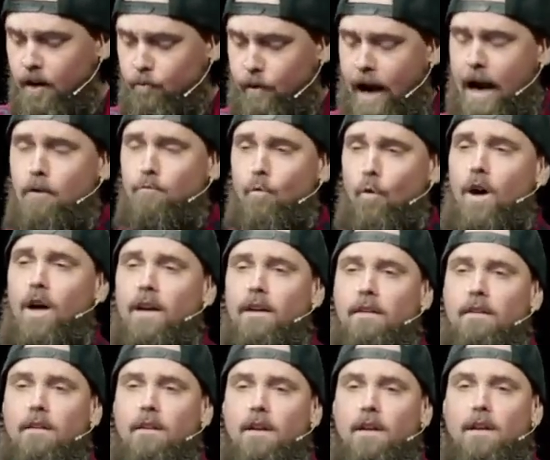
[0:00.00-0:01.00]
round 1,
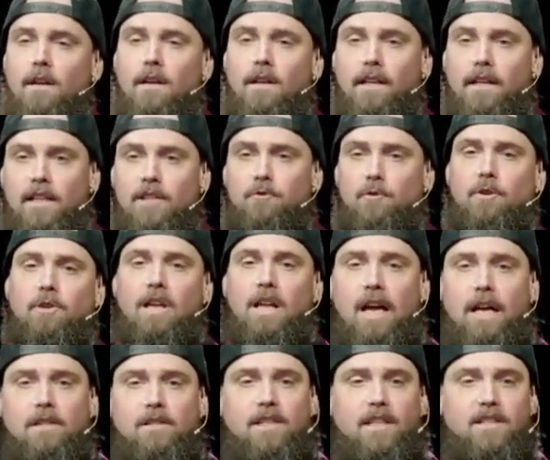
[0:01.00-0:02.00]

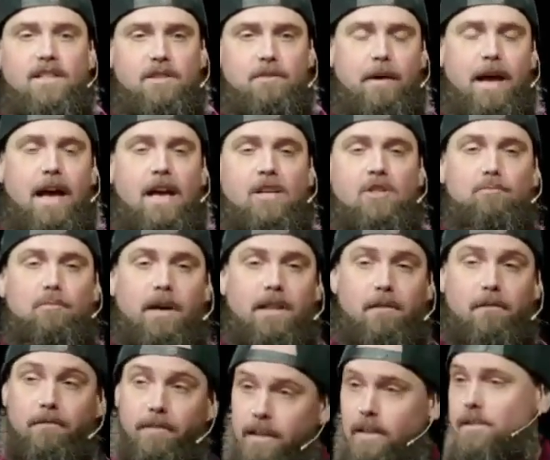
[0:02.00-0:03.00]
Israelites get smashed by the
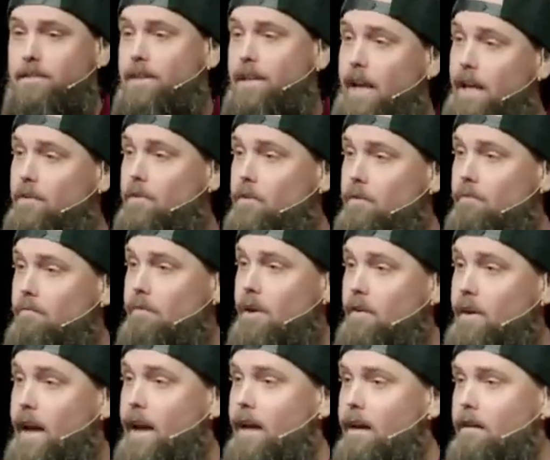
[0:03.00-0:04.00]
Philistines,
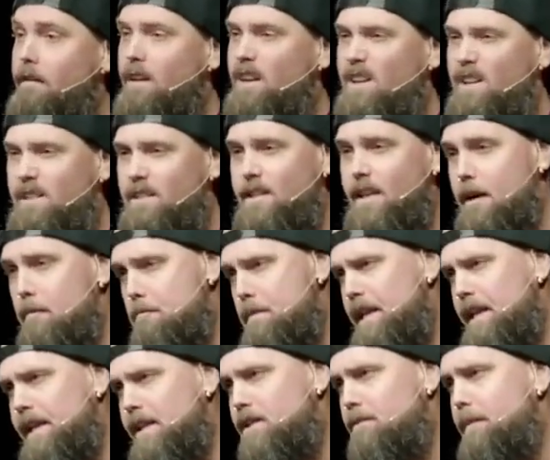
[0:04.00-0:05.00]
okay? It's like a
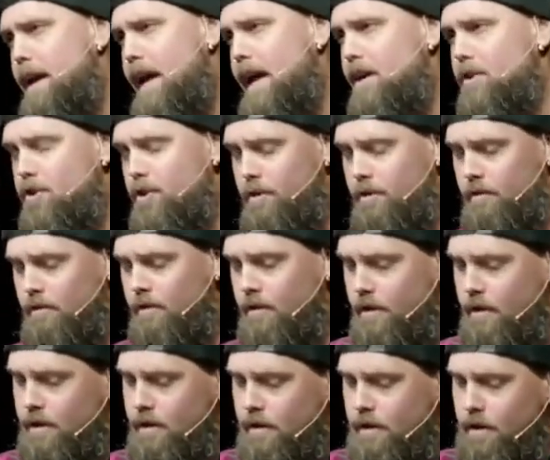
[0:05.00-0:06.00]
mini smash,
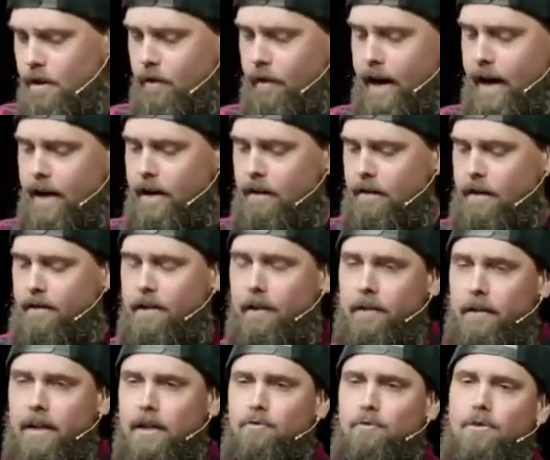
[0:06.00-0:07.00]
all right? And then the
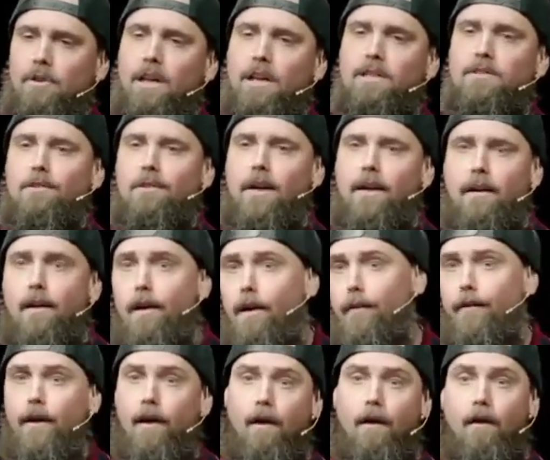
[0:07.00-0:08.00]
Israelites are like, oh
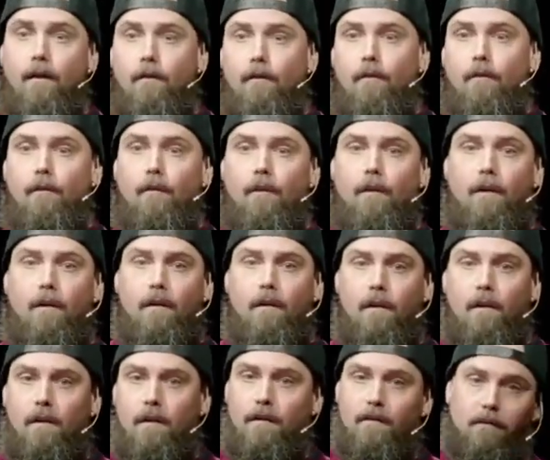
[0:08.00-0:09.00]
no,
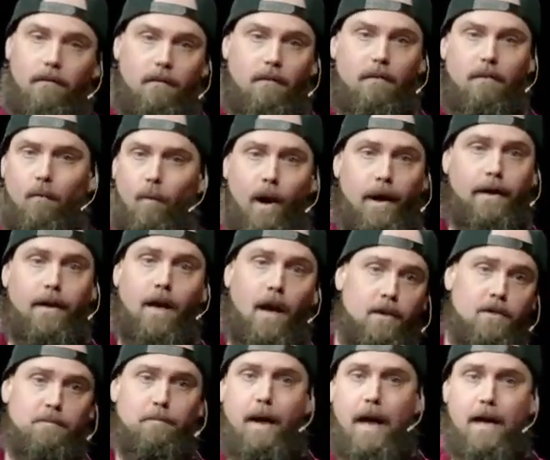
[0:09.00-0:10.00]
why did God
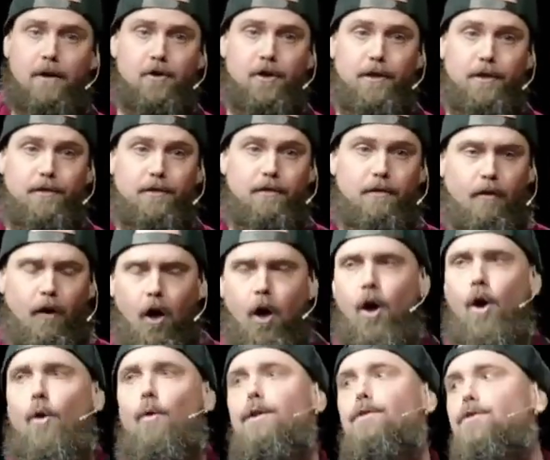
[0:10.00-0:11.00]
smash us?
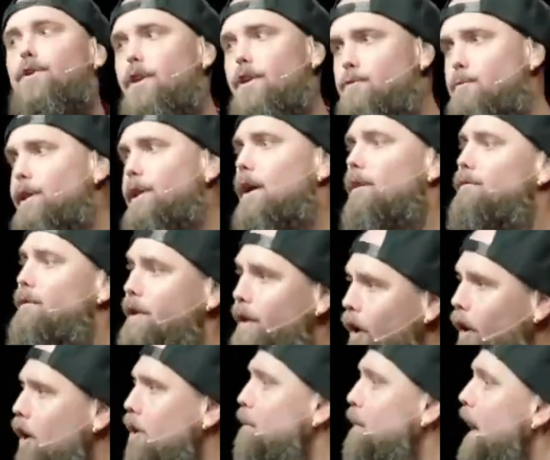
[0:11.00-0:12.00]
Oh, it's because we left the
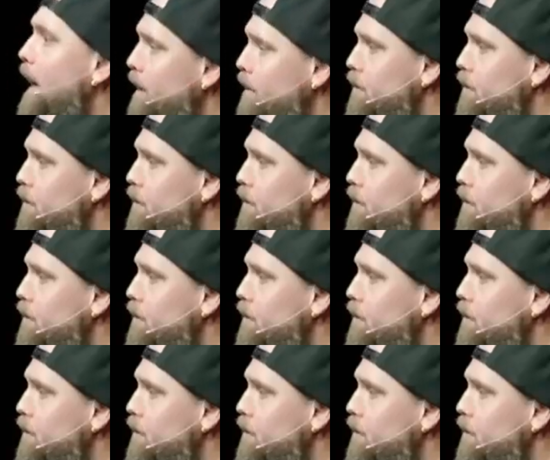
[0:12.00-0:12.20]
ark back in